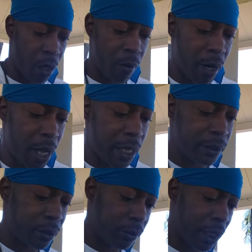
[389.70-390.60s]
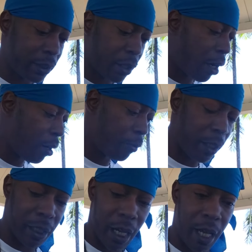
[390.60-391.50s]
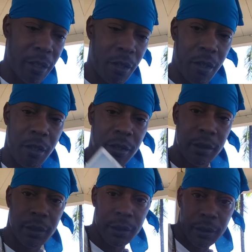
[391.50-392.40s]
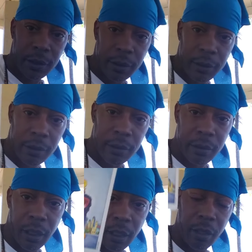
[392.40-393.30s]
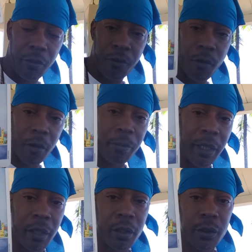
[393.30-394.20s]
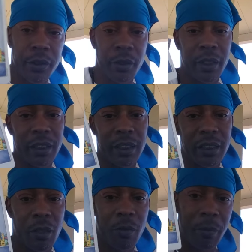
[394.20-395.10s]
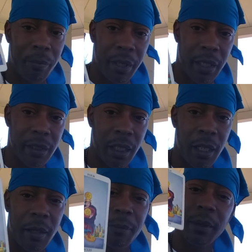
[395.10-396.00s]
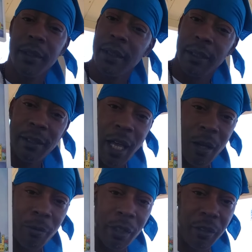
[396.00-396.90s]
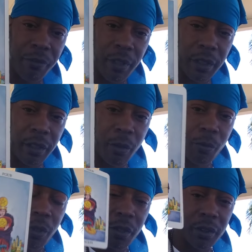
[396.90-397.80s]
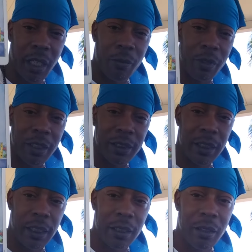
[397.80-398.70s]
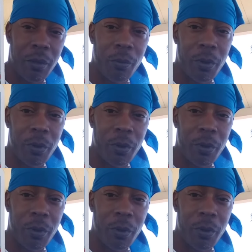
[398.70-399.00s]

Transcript: All right, so next card we got, y'all. Uh, the Four of Pentacles. So this is someone pent up not really feeling their worth, not really seeing their